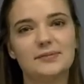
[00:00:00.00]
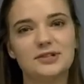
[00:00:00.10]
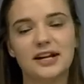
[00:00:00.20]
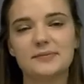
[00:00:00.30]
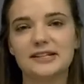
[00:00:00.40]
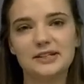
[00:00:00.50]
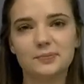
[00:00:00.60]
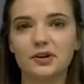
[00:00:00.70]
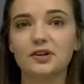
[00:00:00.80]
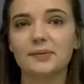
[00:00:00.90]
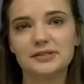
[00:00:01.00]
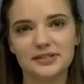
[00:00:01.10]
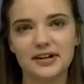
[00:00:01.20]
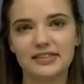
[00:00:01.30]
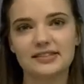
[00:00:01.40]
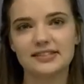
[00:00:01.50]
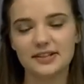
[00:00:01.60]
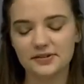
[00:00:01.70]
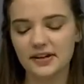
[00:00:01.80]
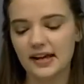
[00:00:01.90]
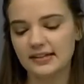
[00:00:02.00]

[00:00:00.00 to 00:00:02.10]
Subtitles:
She comes out to programs throughout the zoo.